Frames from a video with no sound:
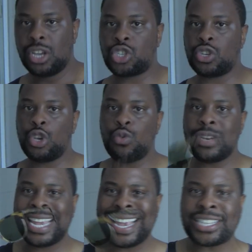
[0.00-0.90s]
So you
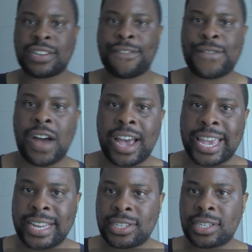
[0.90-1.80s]
need to
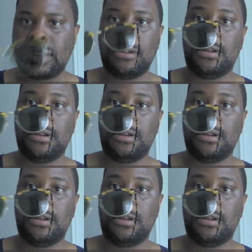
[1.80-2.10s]
find